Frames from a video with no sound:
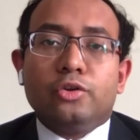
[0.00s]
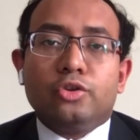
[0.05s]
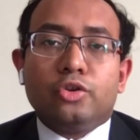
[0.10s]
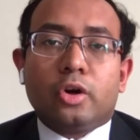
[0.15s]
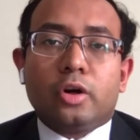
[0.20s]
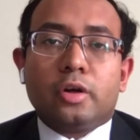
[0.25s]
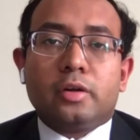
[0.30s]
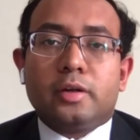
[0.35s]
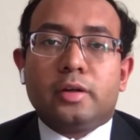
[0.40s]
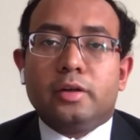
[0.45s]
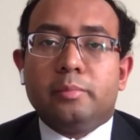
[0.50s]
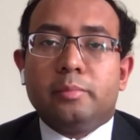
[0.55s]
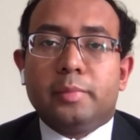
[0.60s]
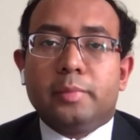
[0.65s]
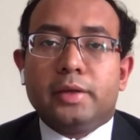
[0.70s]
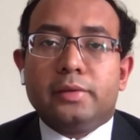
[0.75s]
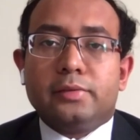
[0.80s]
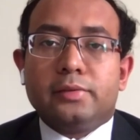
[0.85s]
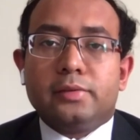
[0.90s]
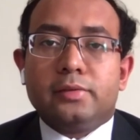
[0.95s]
short term
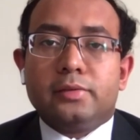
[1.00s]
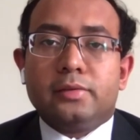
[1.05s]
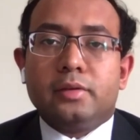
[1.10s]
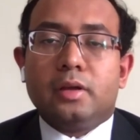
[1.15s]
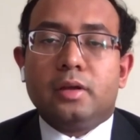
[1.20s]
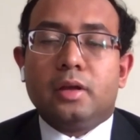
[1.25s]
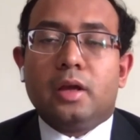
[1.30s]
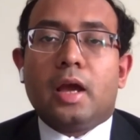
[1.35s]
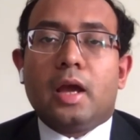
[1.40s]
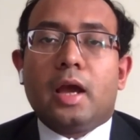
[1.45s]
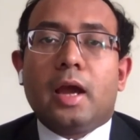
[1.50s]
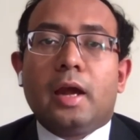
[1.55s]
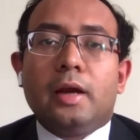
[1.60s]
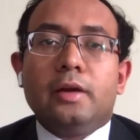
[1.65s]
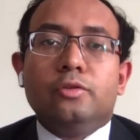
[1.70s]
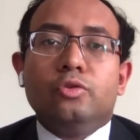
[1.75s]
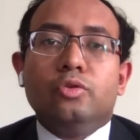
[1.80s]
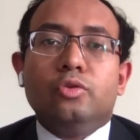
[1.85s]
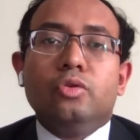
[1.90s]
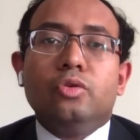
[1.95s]
basis and
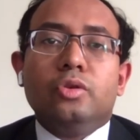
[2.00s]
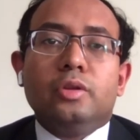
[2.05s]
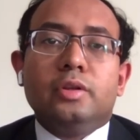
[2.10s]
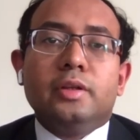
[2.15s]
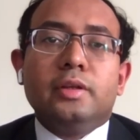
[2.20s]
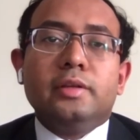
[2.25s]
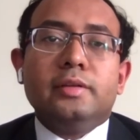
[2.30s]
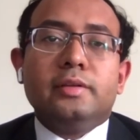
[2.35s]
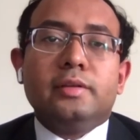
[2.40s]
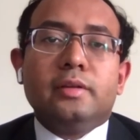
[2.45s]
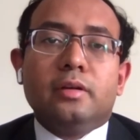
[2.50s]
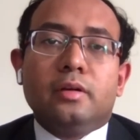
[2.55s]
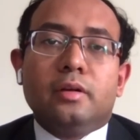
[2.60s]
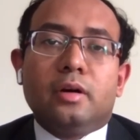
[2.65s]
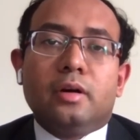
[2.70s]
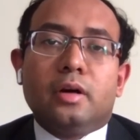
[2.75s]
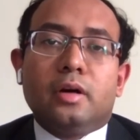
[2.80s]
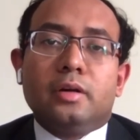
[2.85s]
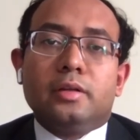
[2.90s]
so this uh,